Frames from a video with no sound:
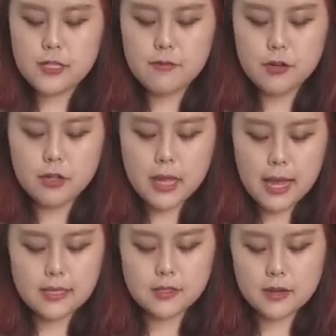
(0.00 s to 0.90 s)
several
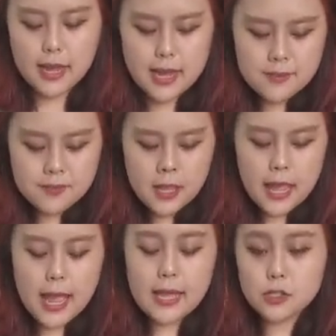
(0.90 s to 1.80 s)
lines okay
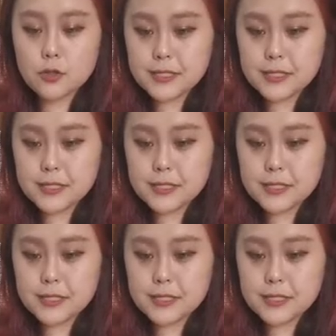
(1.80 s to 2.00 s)
and you